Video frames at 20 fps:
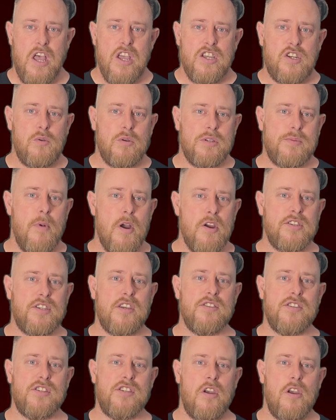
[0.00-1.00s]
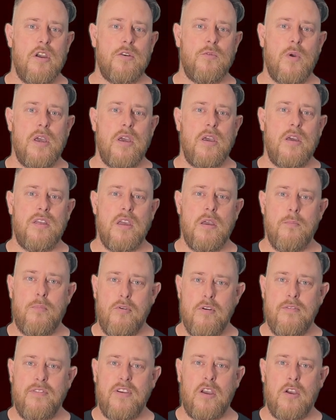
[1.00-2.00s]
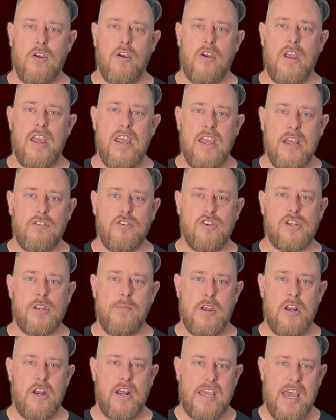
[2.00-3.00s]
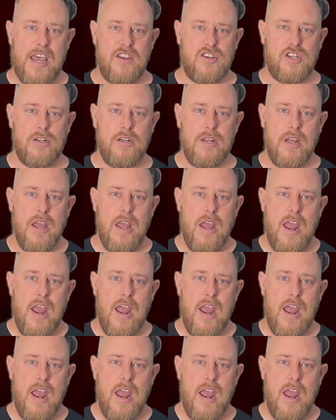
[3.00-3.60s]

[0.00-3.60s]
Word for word: She was most concerned with improving her English communication